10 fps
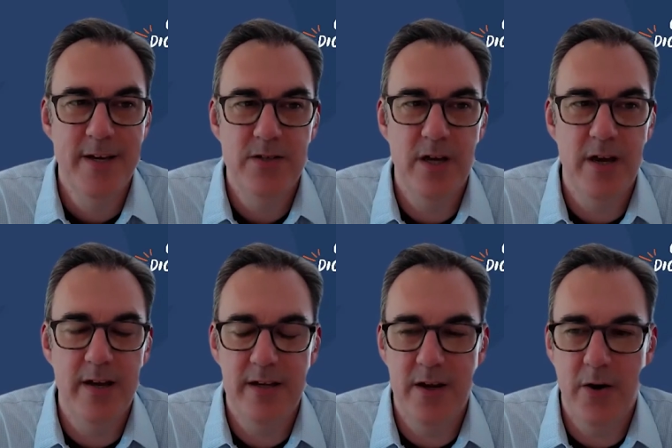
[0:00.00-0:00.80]

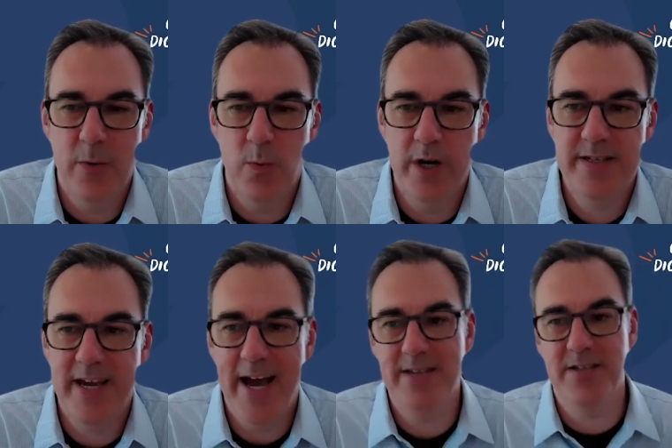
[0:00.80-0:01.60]
You know, wanted
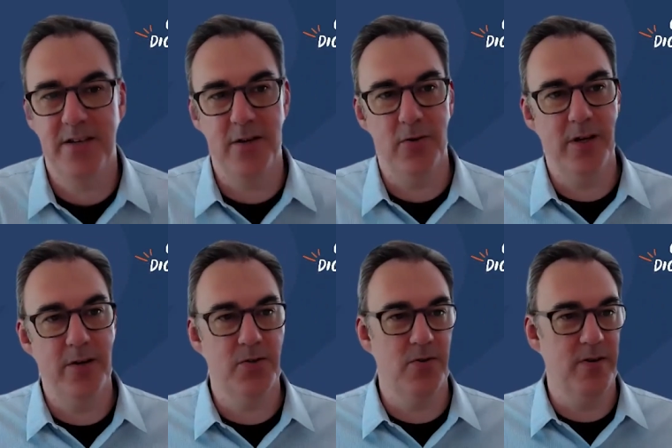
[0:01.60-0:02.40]
to ask you, you know,
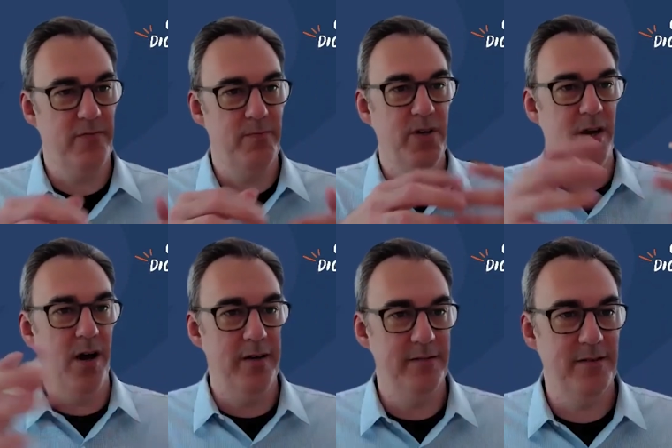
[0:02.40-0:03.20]
sort of
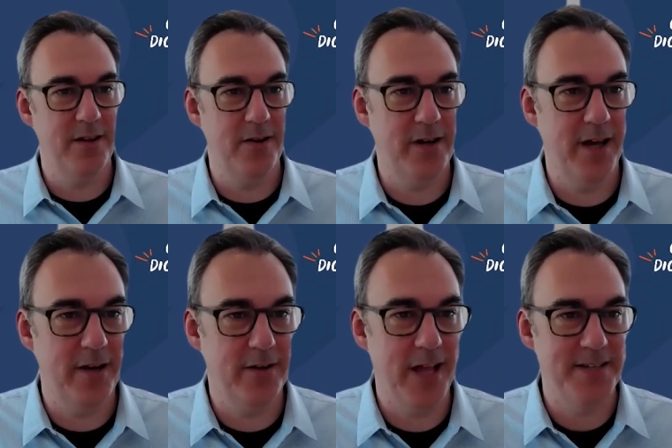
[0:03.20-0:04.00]
beyond, you know, kind
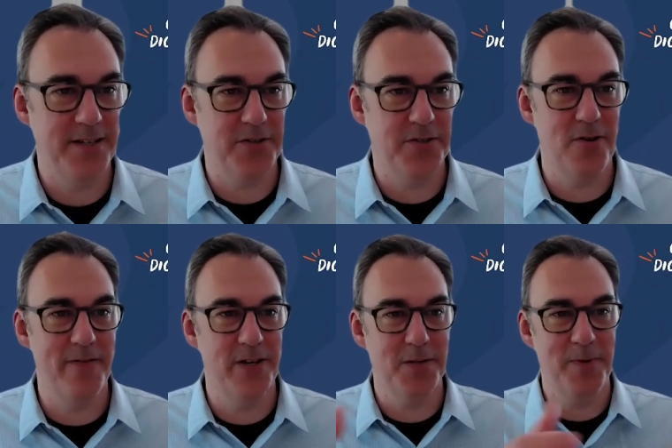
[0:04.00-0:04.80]
of classic
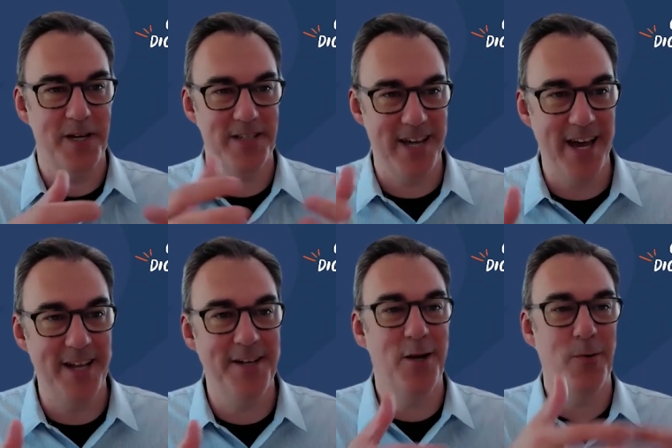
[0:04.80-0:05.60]
service, because
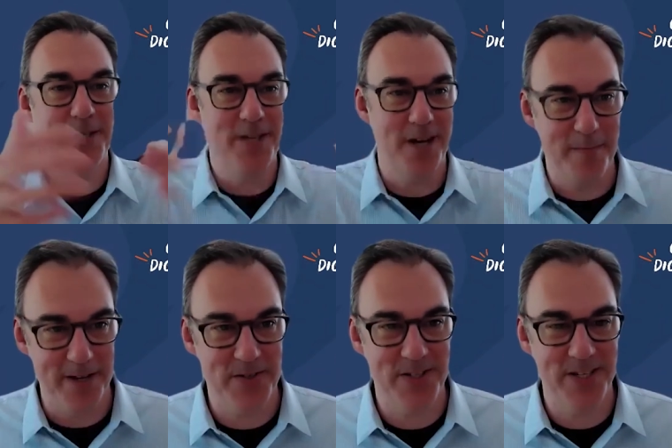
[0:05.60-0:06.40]
again, you know, we talk
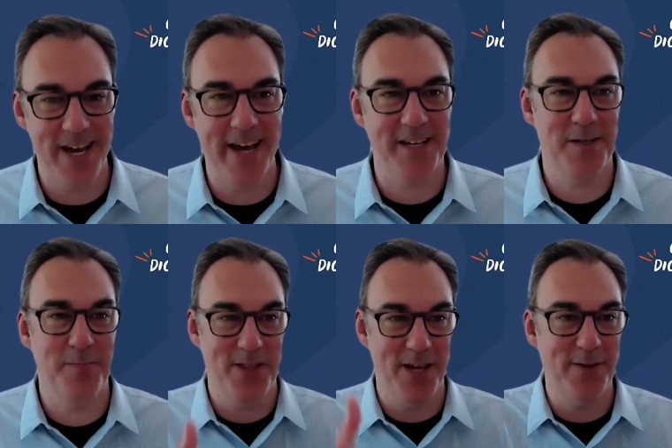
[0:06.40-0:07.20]
about CX,
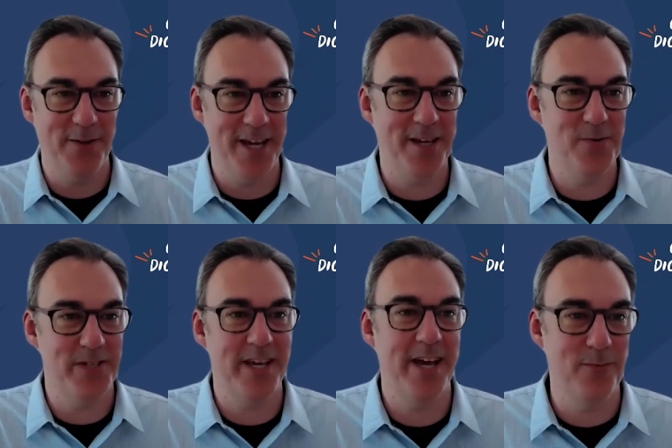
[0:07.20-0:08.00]
but then like you
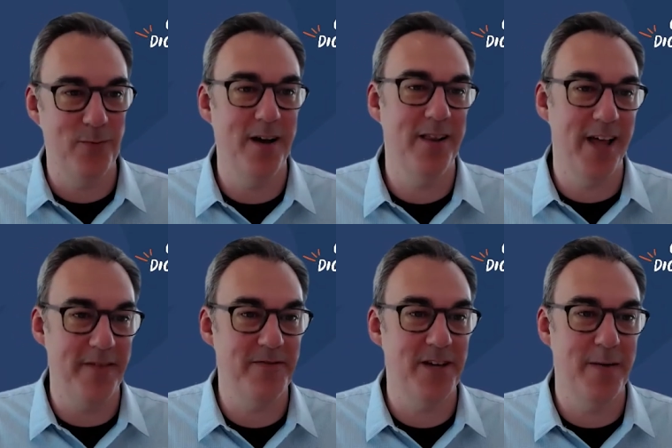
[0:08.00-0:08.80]
said, a lot
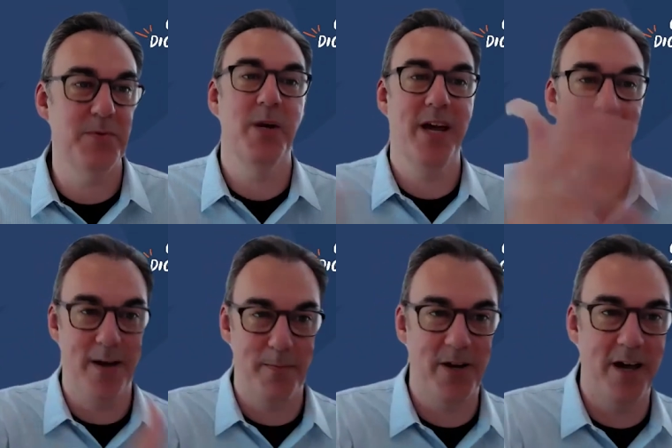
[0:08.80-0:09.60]
of times we end
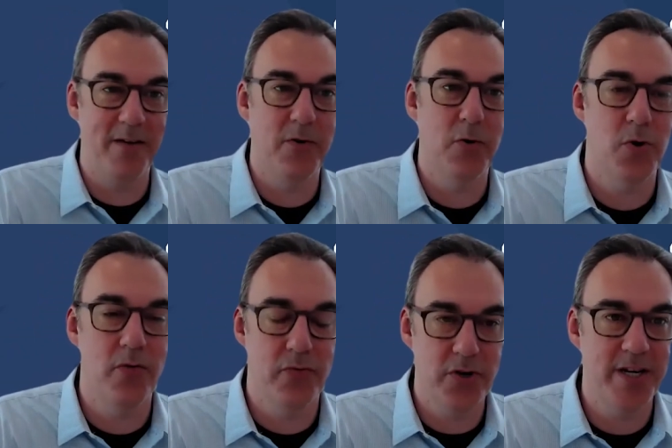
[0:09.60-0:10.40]
up kind of
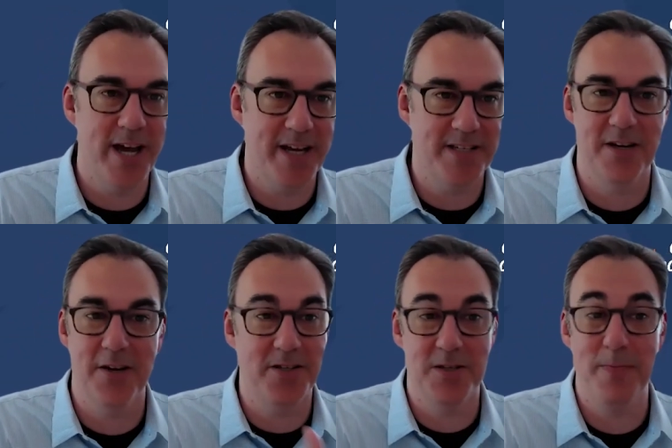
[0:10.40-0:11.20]
over-indexing
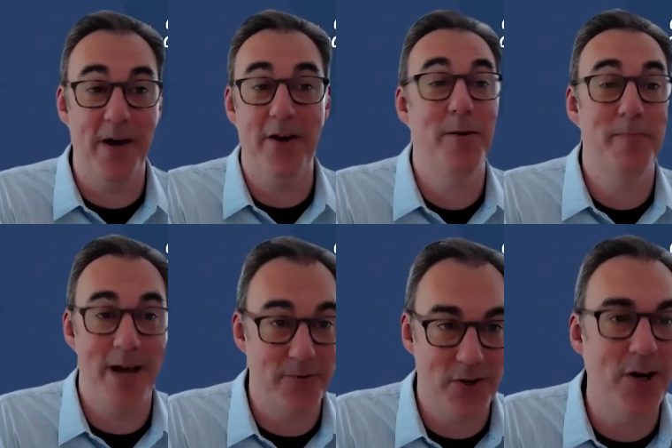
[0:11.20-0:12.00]
on it's about
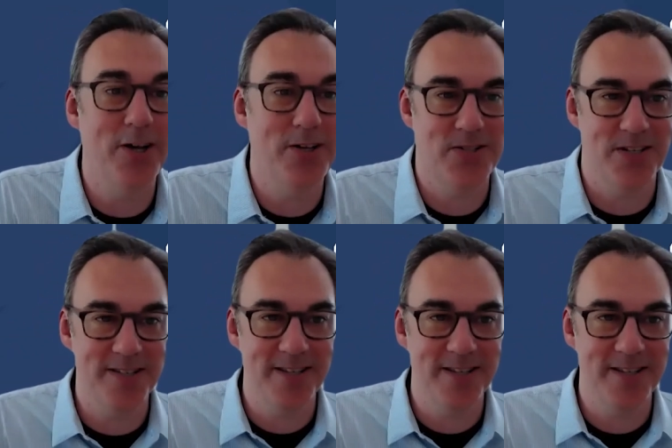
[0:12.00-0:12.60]
inbound calls